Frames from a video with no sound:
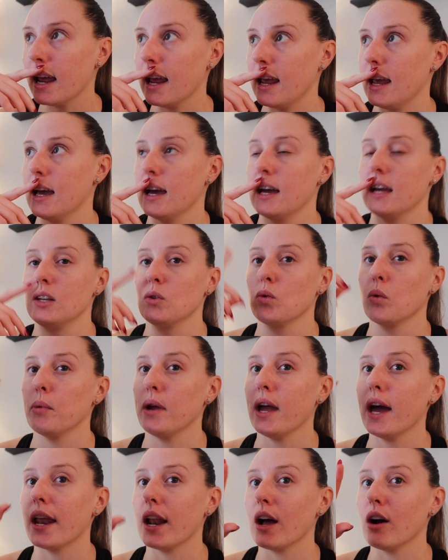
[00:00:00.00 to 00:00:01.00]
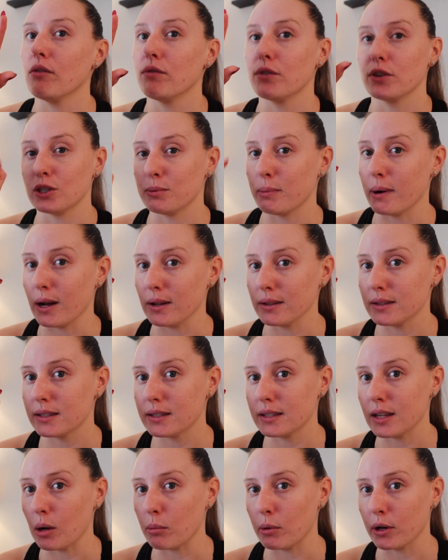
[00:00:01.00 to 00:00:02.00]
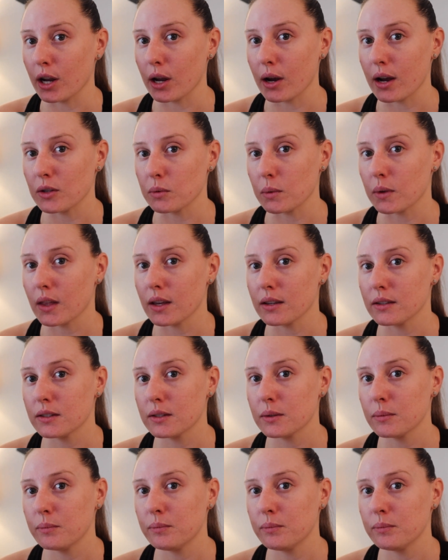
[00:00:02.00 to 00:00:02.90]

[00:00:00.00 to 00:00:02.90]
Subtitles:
and when we head out for Sprouts, I'll bring you guys with us.